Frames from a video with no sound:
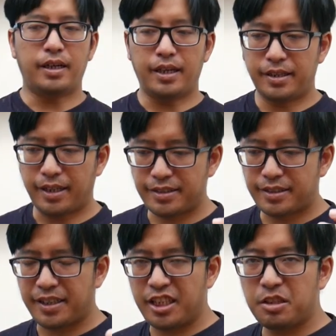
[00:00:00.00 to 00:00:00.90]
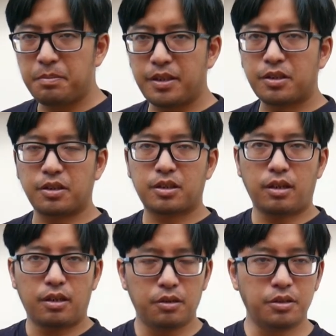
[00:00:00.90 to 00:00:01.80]
And as the enemy got
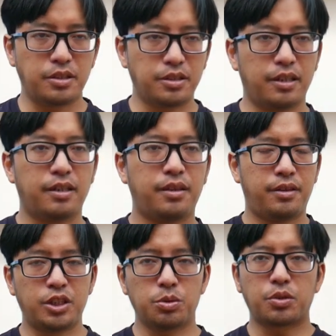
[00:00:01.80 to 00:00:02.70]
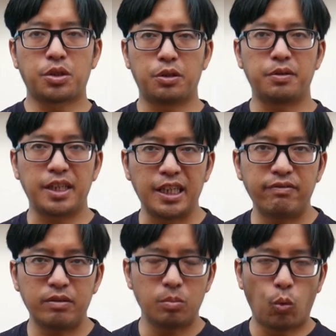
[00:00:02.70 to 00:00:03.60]
closer, this would grow
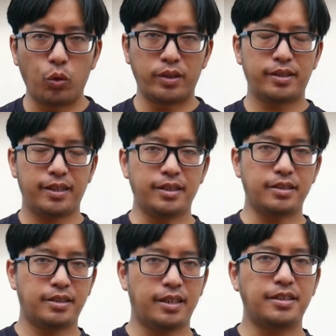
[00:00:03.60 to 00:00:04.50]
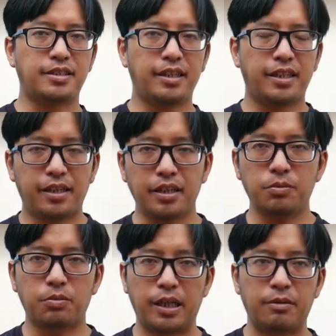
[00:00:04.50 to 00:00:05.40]
even more intense as the hit
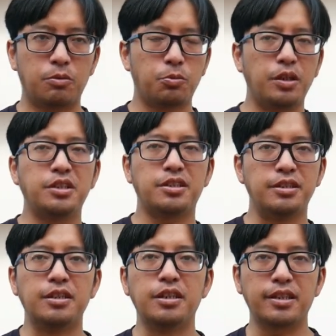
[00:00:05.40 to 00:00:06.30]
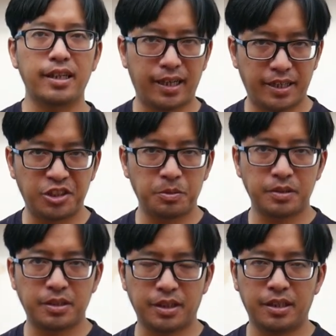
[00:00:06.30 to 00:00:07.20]
rate will reach nearly
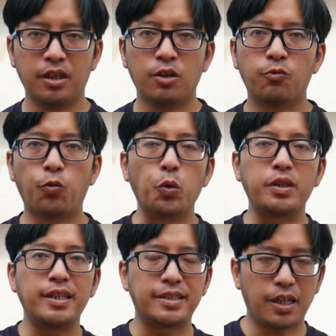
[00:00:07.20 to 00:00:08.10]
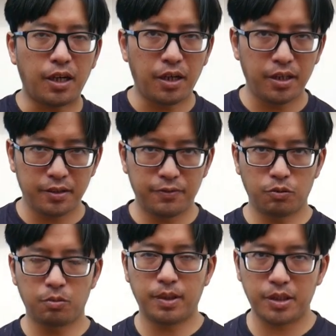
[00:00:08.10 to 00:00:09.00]
100% for the entire
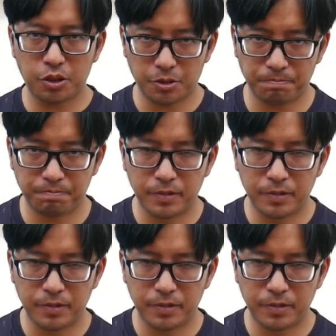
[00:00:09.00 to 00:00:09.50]
formation.